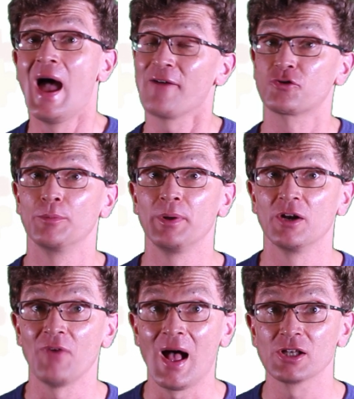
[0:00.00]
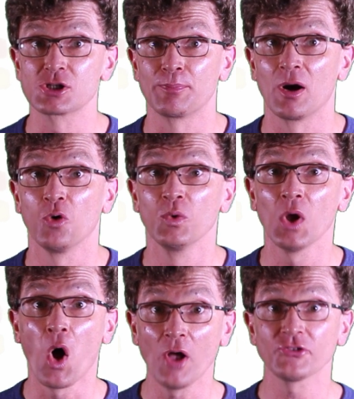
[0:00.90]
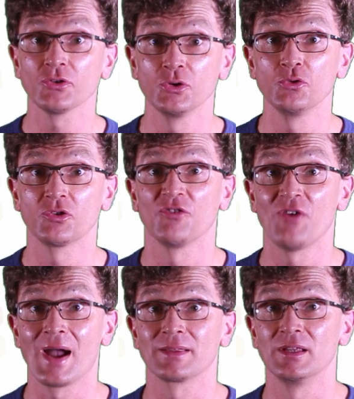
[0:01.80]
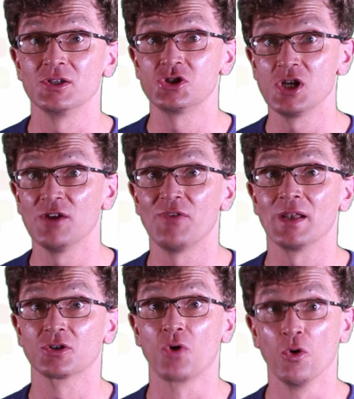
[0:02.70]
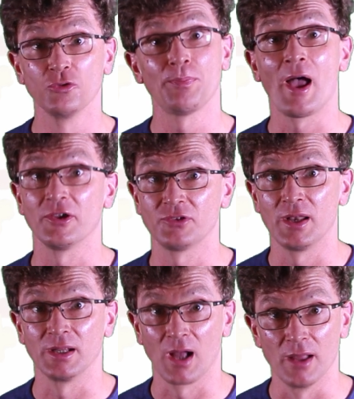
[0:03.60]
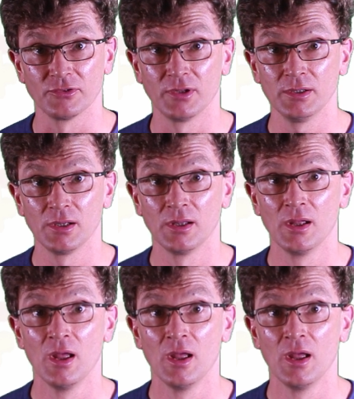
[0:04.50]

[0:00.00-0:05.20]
After a bit of algebra, we also use the fact that g of n grows past any constant